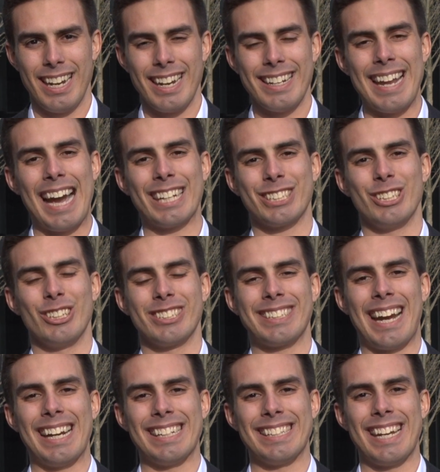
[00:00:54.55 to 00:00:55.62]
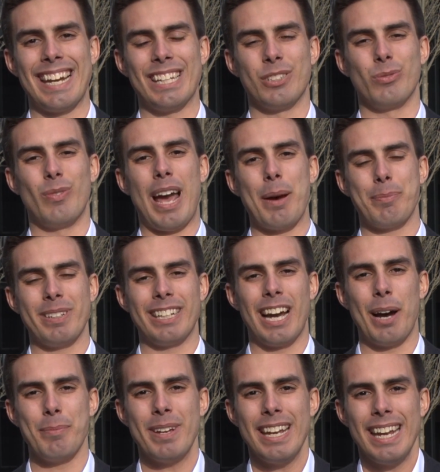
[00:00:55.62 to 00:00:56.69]
National Signing Day is wrapping
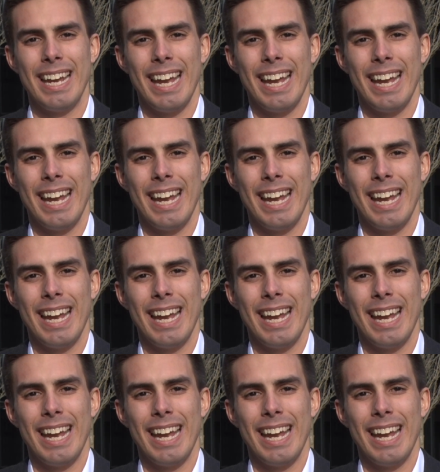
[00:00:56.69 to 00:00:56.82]
up,